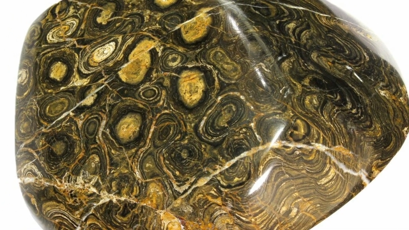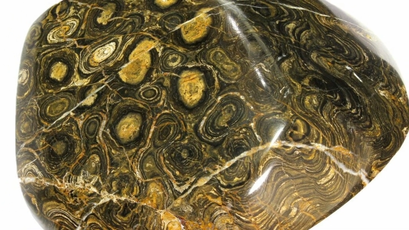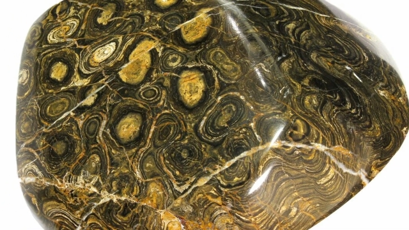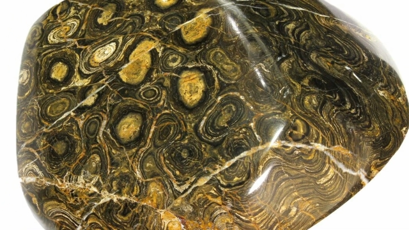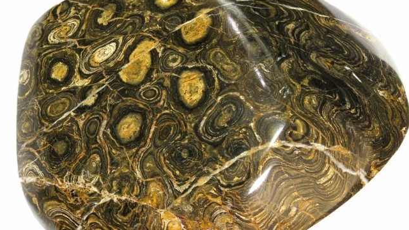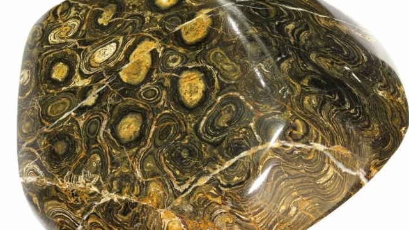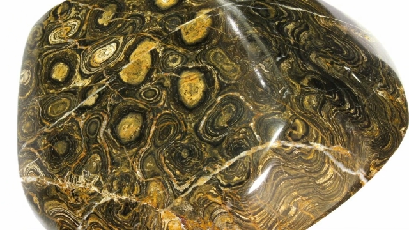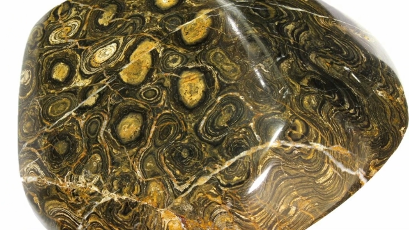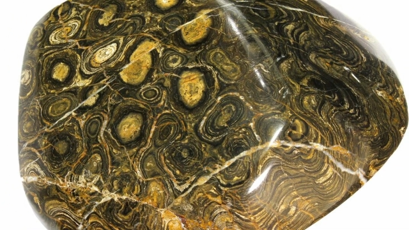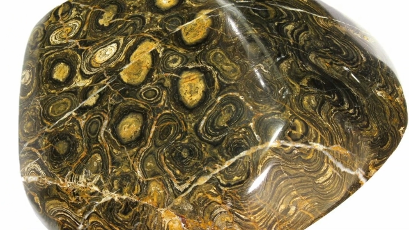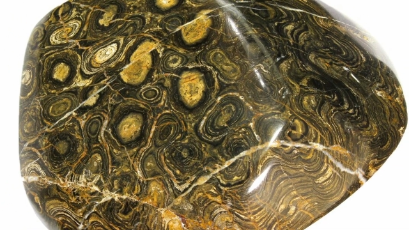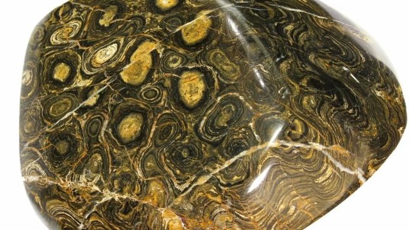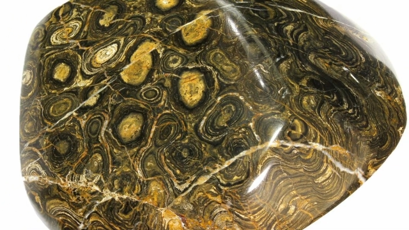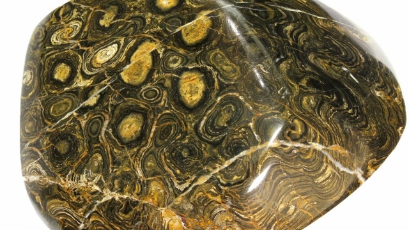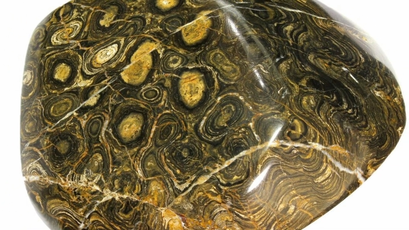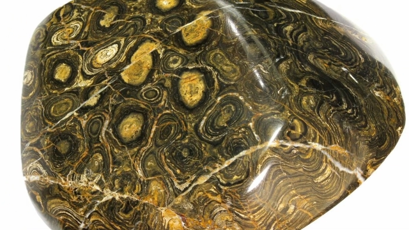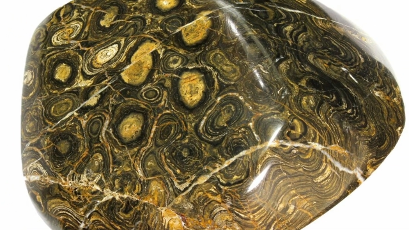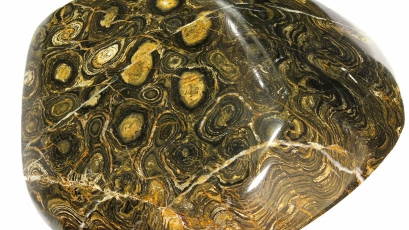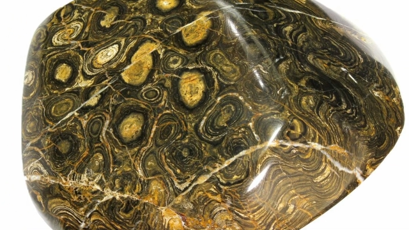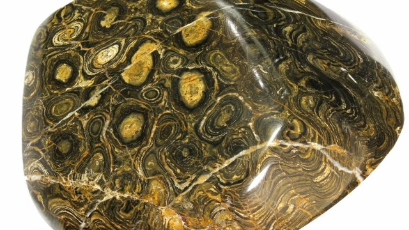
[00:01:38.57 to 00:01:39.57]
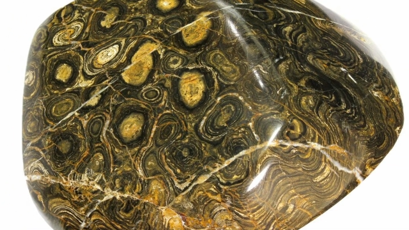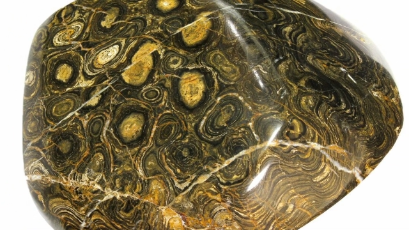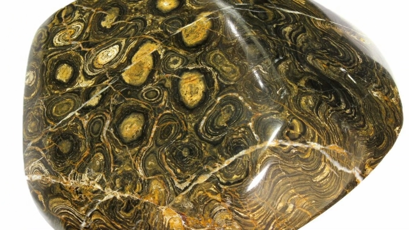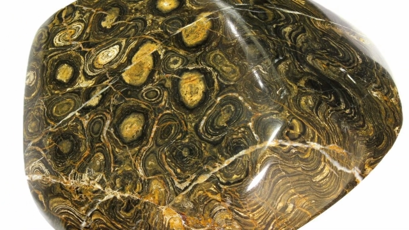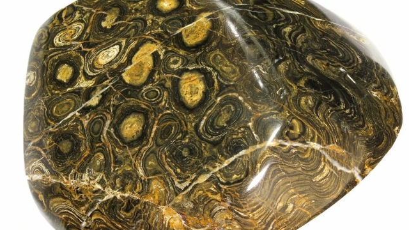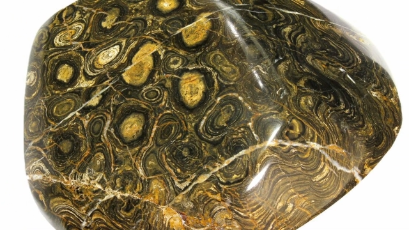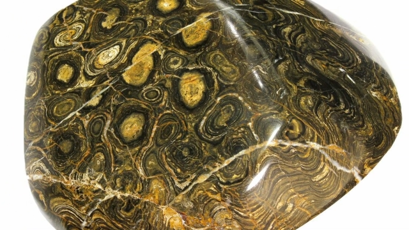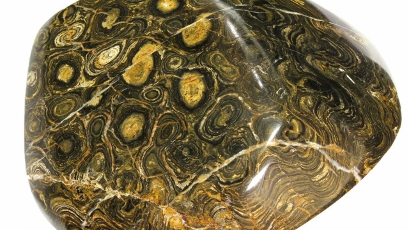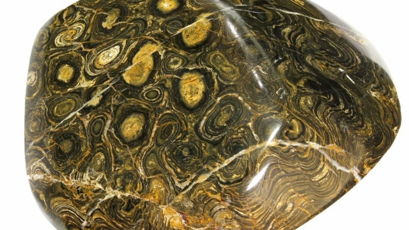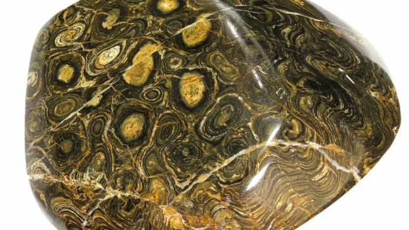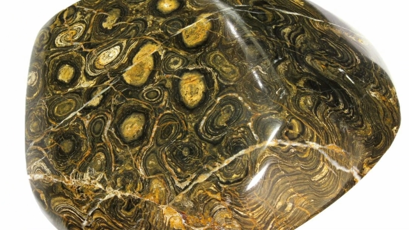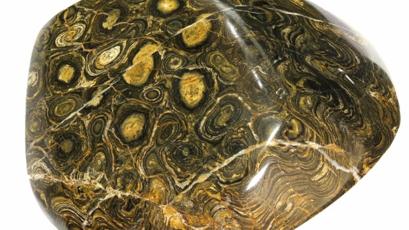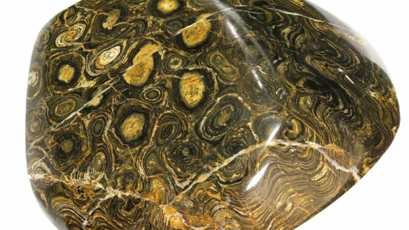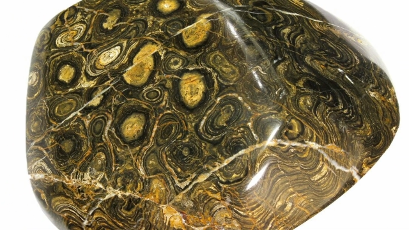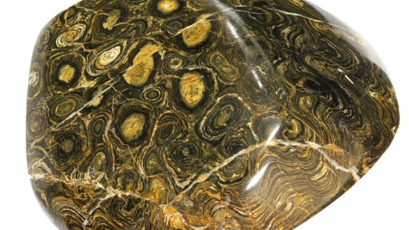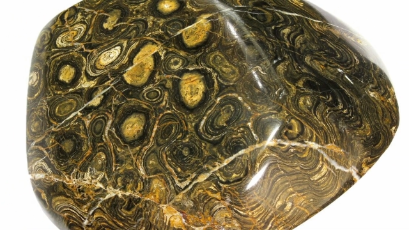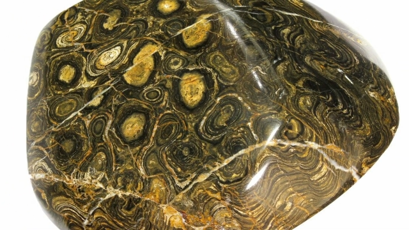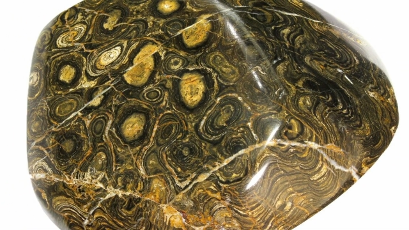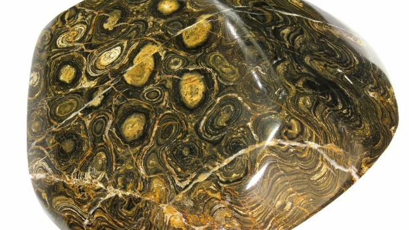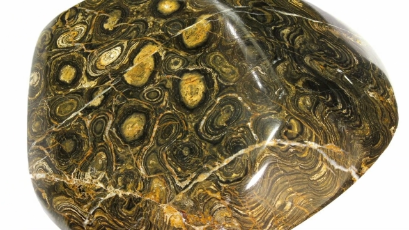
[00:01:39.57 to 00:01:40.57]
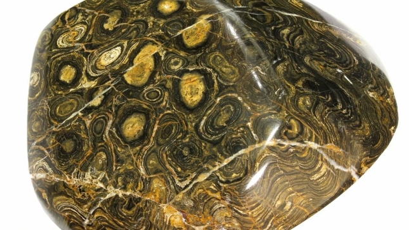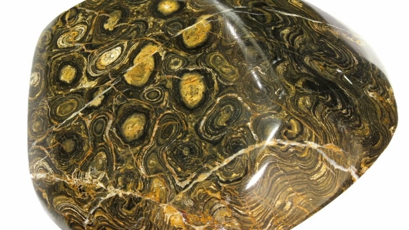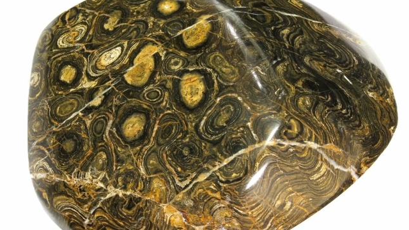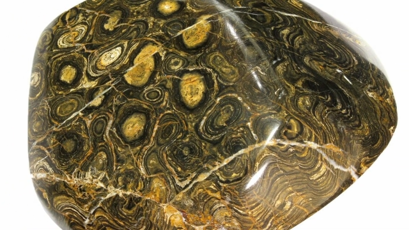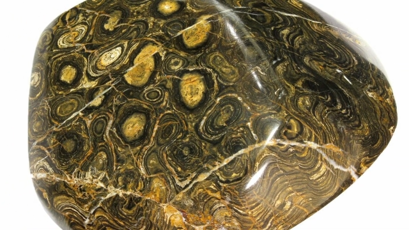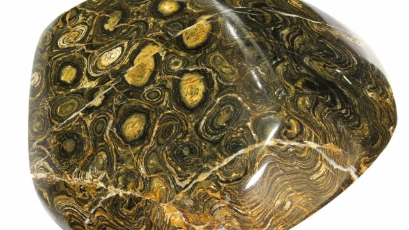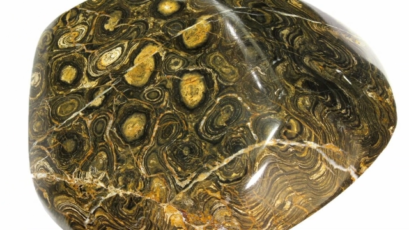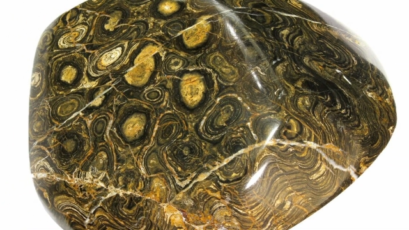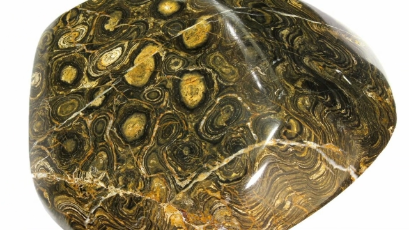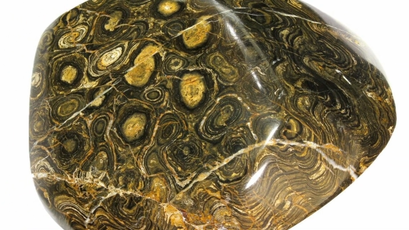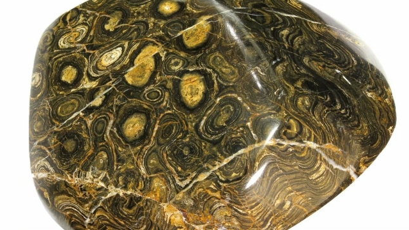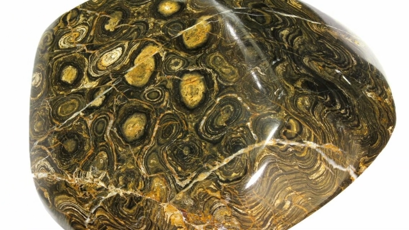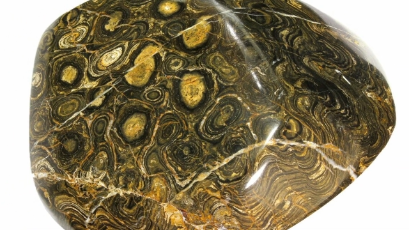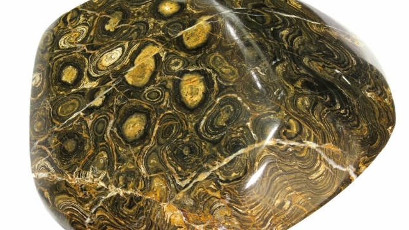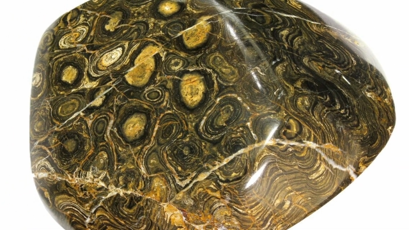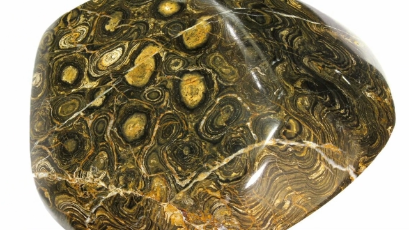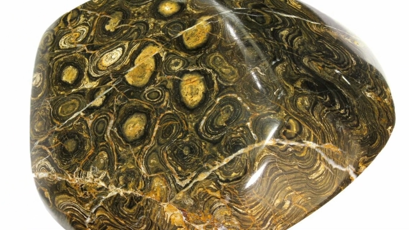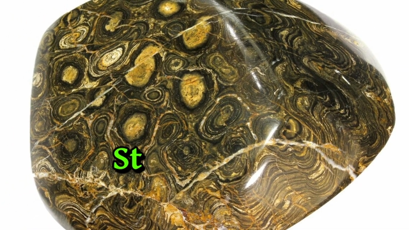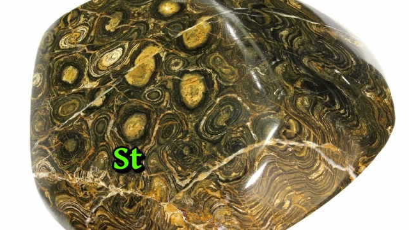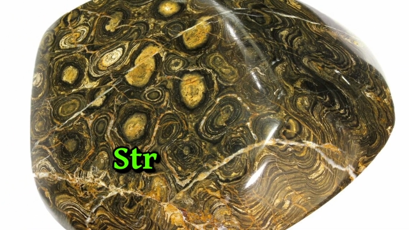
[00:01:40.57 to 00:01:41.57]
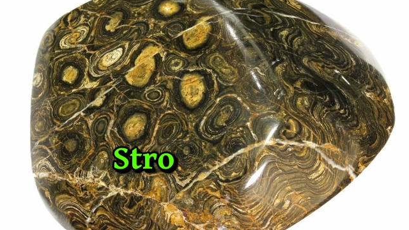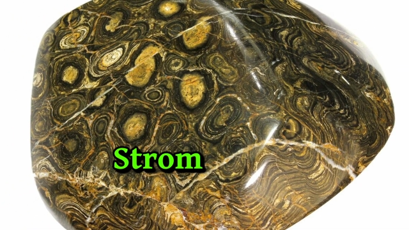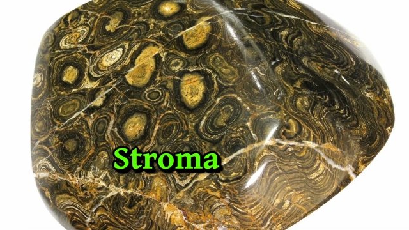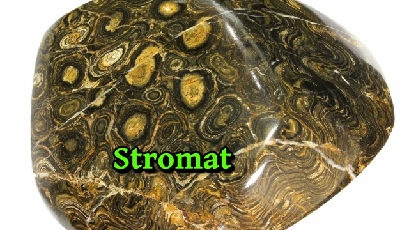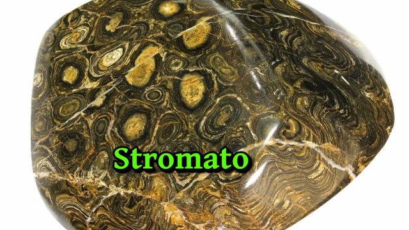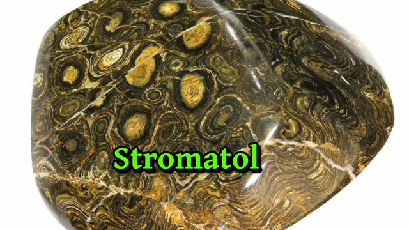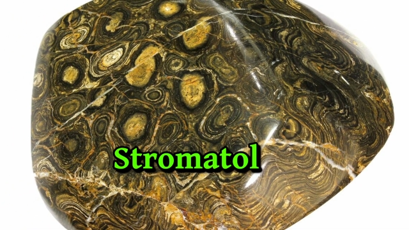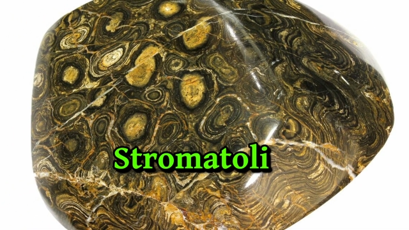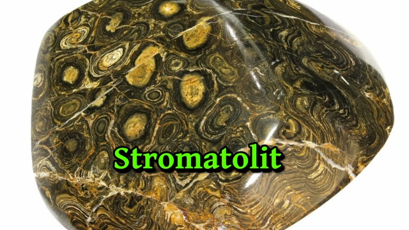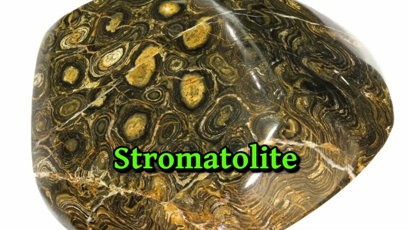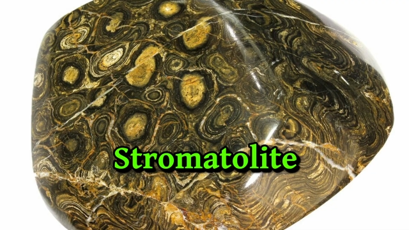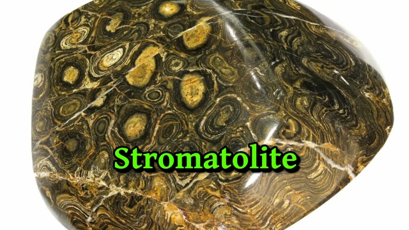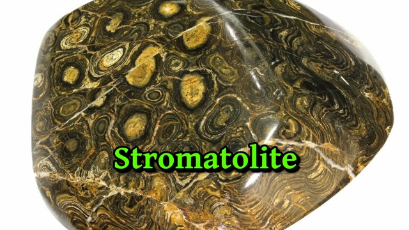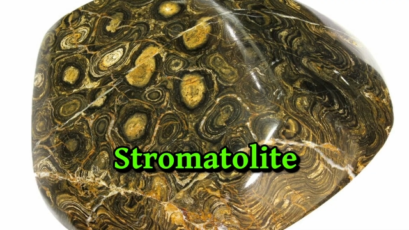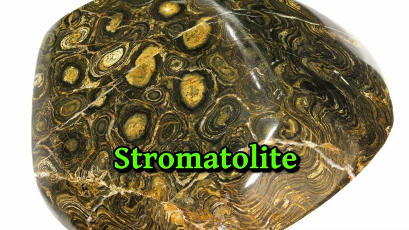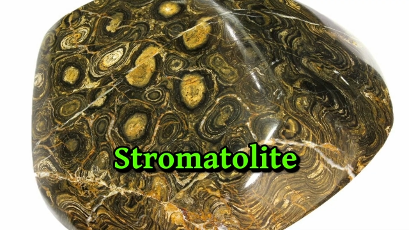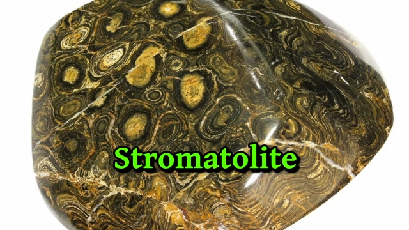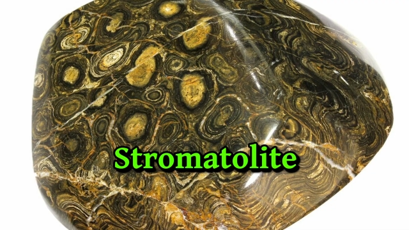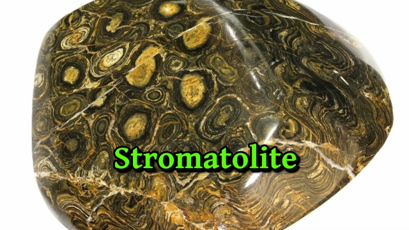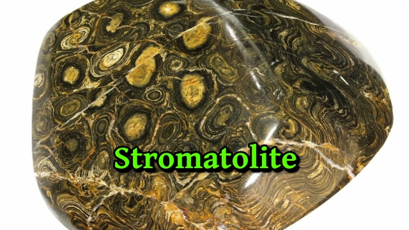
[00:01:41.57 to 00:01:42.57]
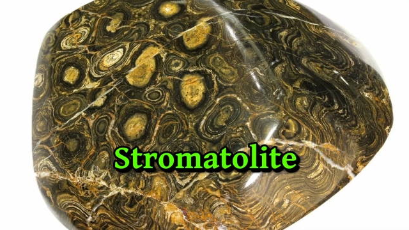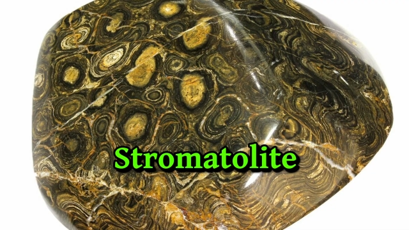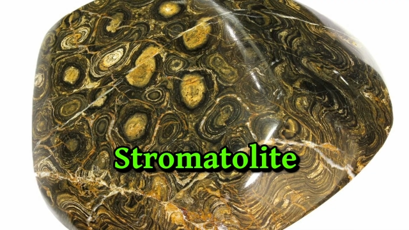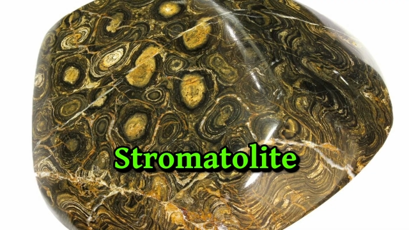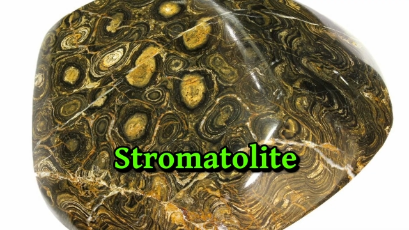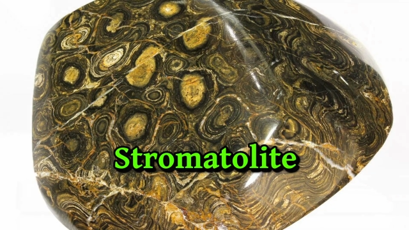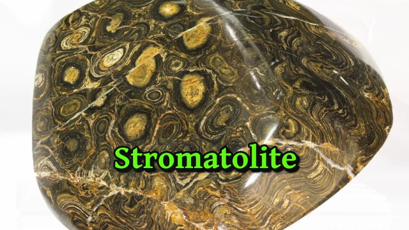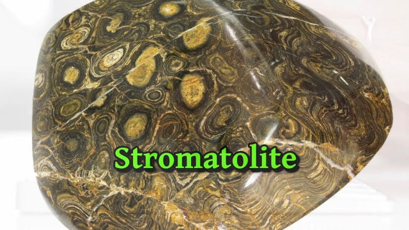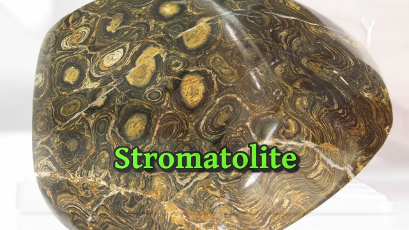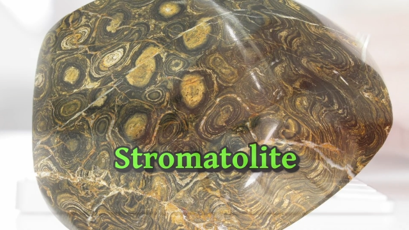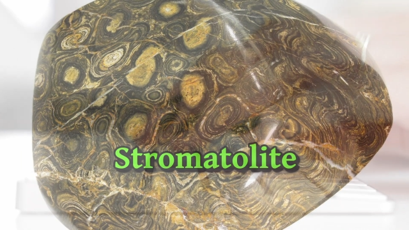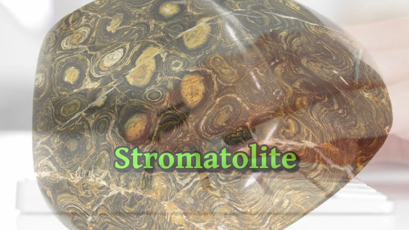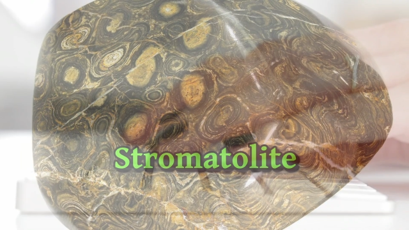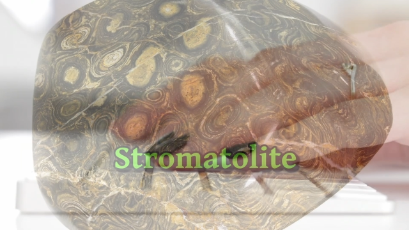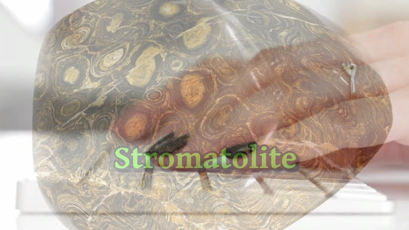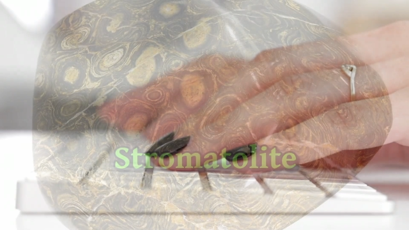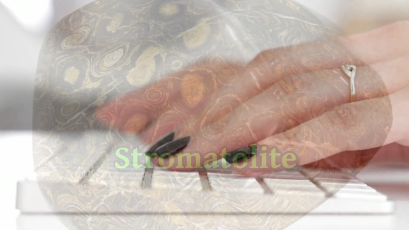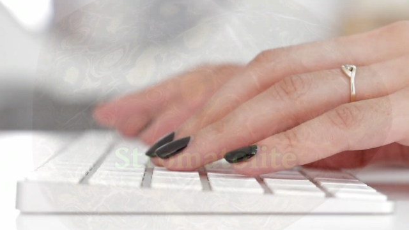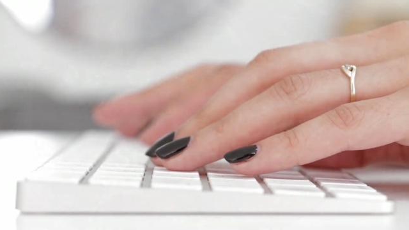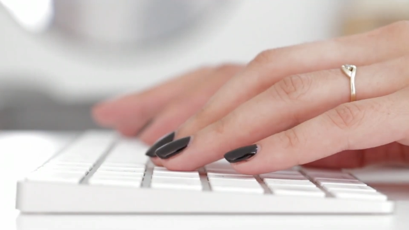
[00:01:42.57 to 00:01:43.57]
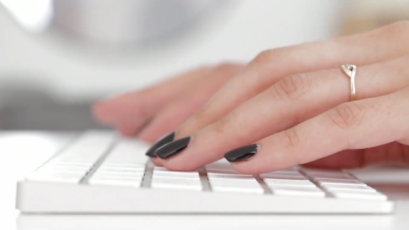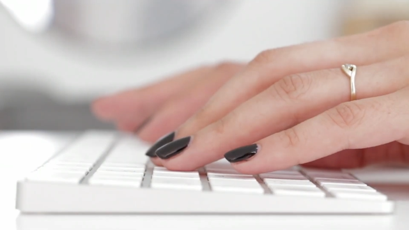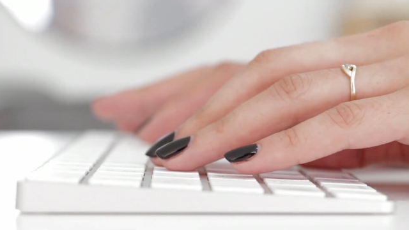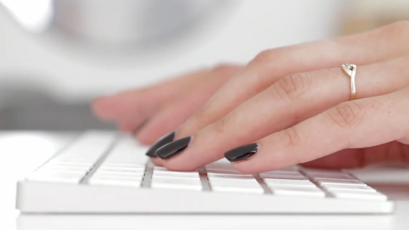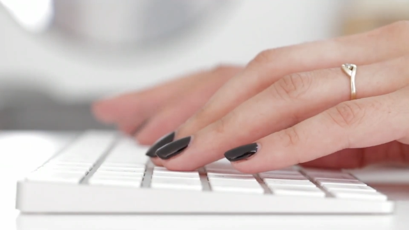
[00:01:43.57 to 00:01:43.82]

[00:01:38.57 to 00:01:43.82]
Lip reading: (no speaker visible)